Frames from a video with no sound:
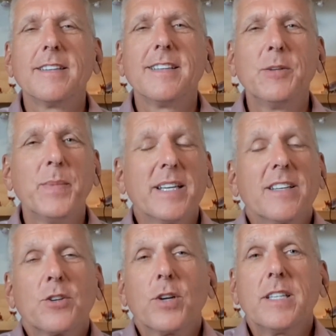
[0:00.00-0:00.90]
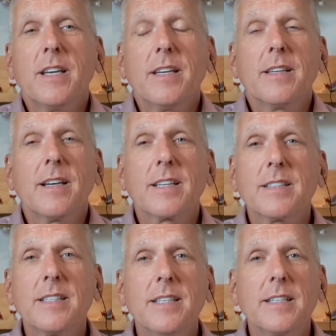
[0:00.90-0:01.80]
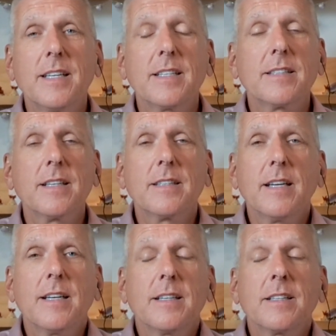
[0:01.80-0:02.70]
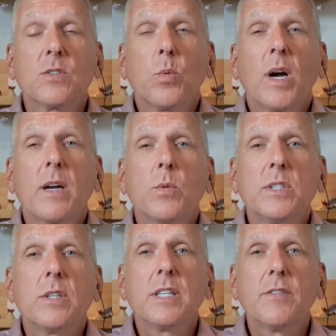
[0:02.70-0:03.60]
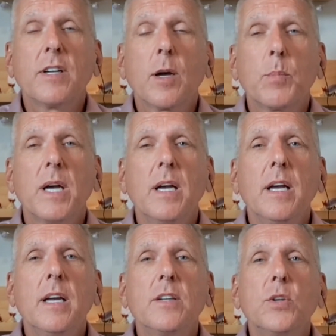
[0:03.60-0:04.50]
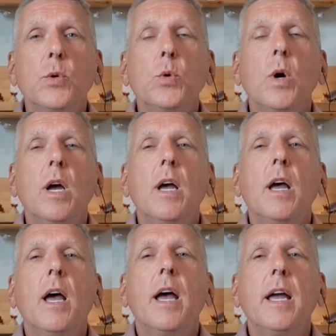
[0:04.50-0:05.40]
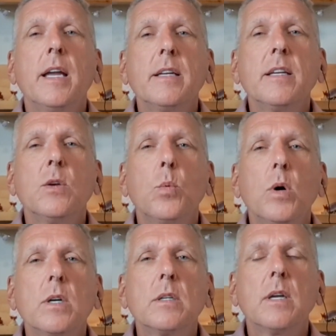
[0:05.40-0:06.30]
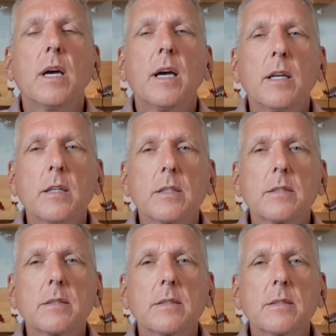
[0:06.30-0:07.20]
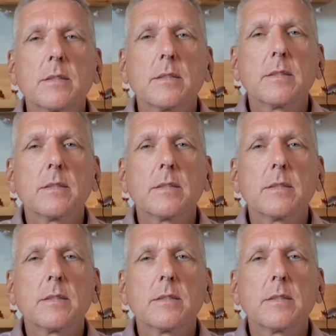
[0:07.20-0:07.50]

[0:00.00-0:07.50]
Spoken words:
And make it a great day. Because why would you leave it up to anyone else?